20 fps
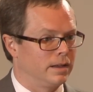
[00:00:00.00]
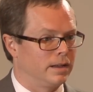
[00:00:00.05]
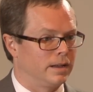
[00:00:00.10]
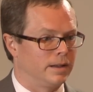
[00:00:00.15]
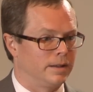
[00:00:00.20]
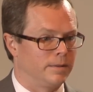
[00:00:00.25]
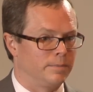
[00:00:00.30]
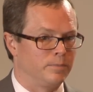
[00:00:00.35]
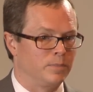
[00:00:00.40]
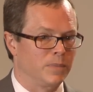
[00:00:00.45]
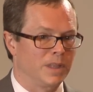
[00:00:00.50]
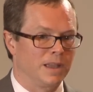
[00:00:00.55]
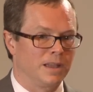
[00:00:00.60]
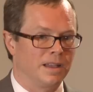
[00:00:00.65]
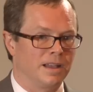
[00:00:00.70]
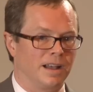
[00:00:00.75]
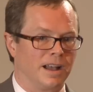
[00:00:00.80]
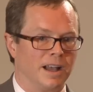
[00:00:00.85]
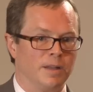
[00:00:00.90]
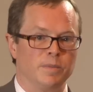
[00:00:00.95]

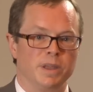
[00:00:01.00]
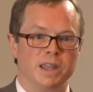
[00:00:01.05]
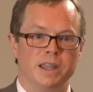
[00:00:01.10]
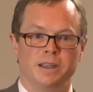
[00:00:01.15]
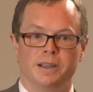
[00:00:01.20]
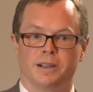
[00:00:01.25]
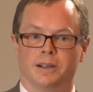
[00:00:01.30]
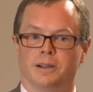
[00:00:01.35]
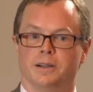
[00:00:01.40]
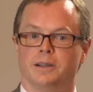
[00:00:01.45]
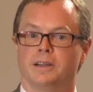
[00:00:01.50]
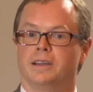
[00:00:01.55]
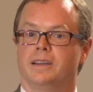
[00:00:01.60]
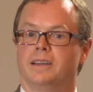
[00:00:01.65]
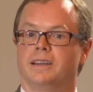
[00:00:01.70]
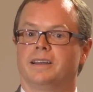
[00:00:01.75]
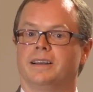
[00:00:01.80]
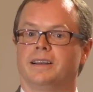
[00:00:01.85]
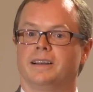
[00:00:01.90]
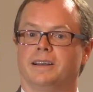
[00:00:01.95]
I'm here
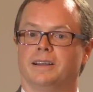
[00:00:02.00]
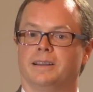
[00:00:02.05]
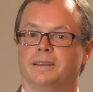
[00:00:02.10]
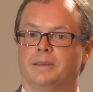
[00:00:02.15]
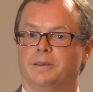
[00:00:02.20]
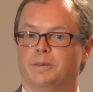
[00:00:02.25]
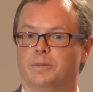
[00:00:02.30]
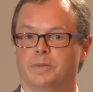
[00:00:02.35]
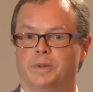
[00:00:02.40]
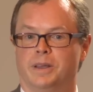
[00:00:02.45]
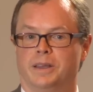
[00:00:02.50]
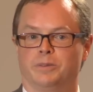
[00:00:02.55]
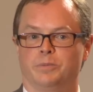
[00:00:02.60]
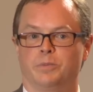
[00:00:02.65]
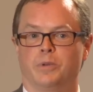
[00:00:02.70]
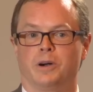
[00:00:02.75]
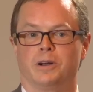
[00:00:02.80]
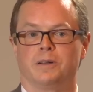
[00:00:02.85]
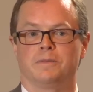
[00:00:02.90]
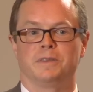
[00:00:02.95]
as
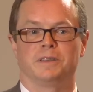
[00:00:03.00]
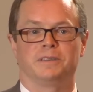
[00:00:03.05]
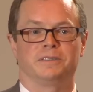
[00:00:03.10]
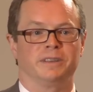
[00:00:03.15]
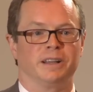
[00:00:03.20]
part of this